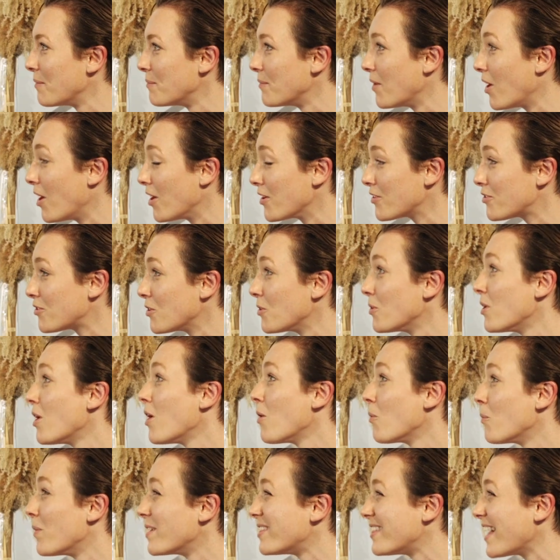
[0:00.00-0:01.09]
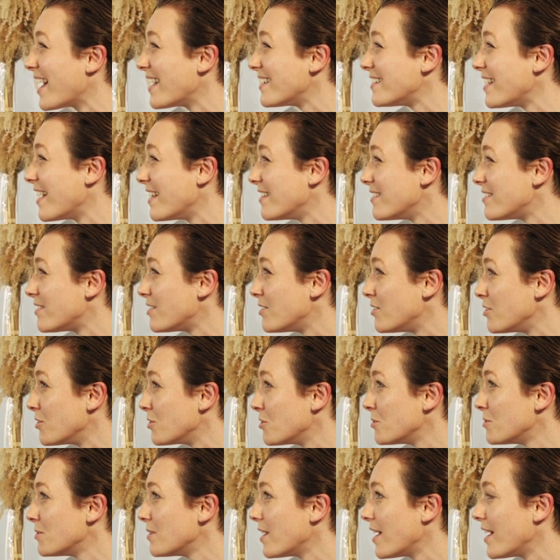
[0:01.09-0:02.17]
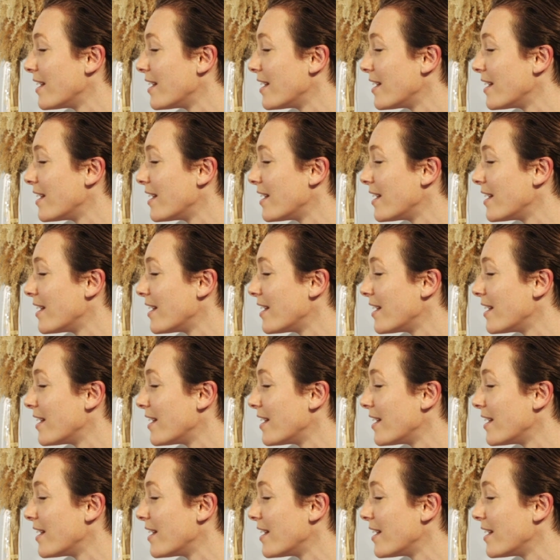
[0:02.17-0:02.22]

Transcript: Also, what that tends to do,